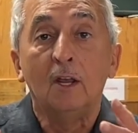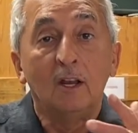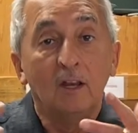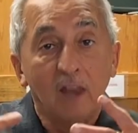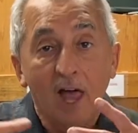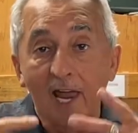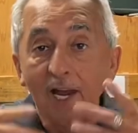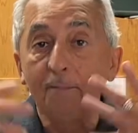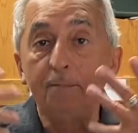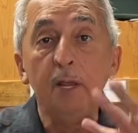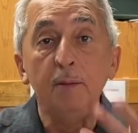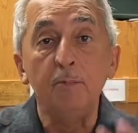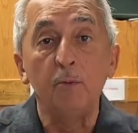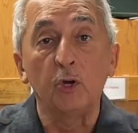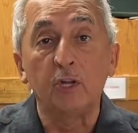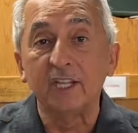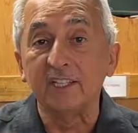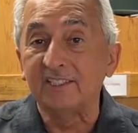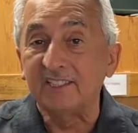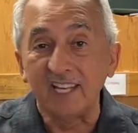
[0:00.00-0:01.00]
A lot of people
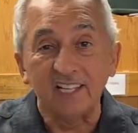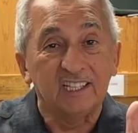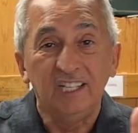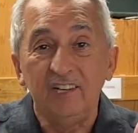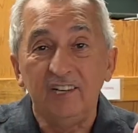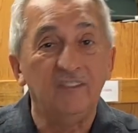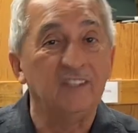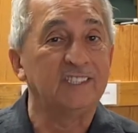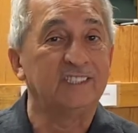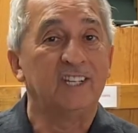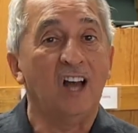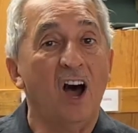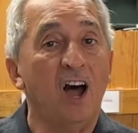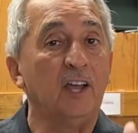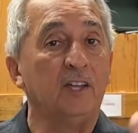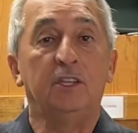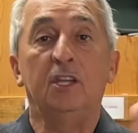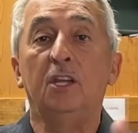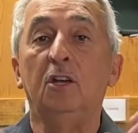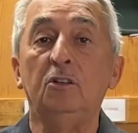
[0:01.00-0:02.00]
get sick and even die,
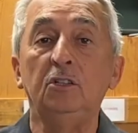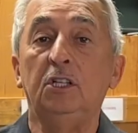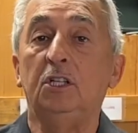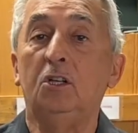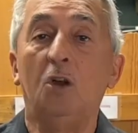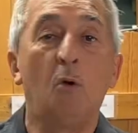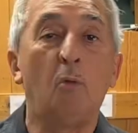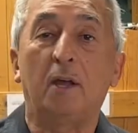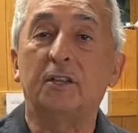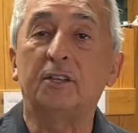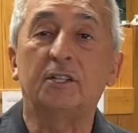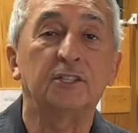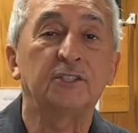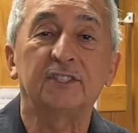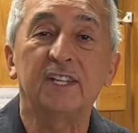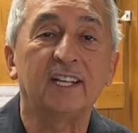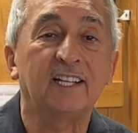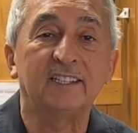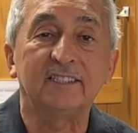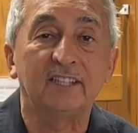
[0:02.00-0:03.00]
and they don't even know why they're
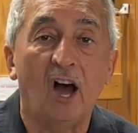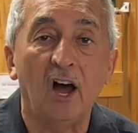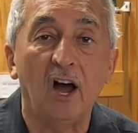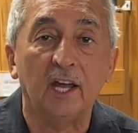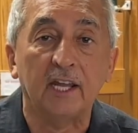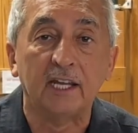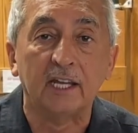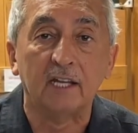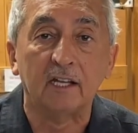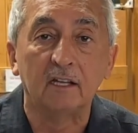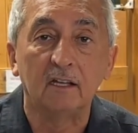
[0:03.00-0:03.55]
sick and dying.